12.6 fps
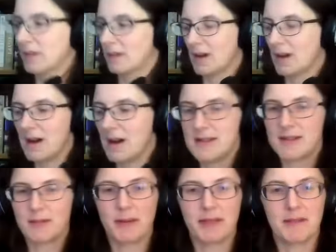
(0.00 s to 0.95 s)
kind
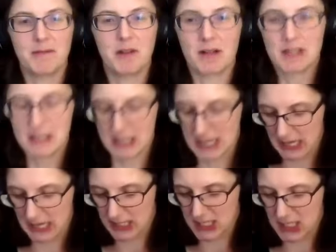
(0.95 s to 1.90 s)
of with the rocks
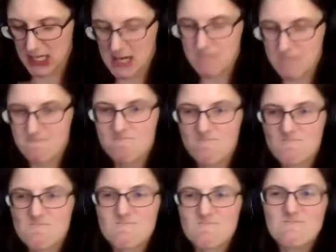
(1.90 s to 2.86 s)
analogy.
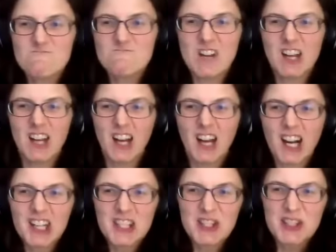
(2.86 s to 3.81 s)
I
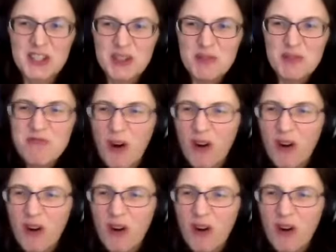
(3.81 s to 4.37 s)
used to do rock